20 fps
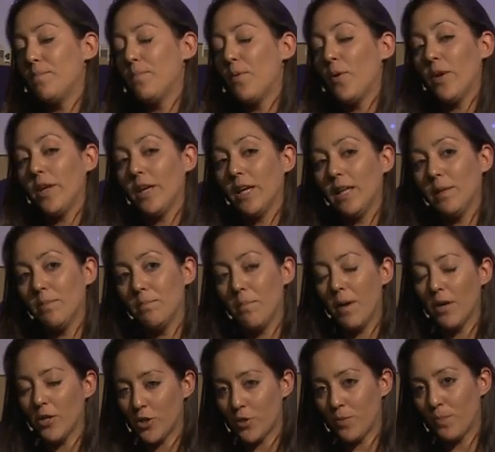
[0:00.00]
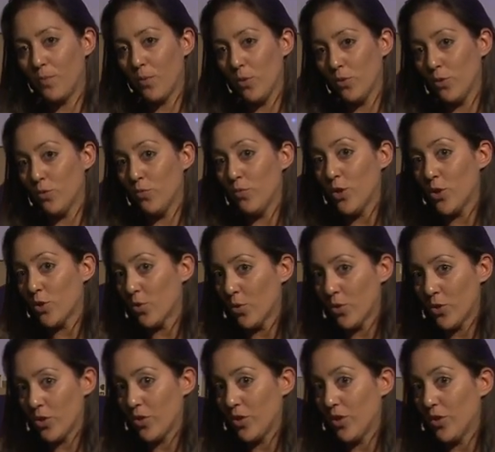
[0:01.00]
putting much broader
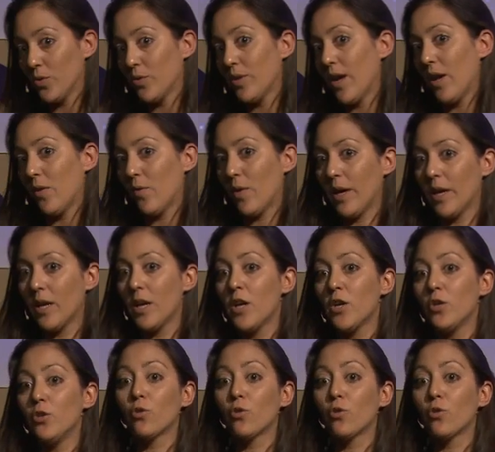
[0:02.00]
resources into that, right?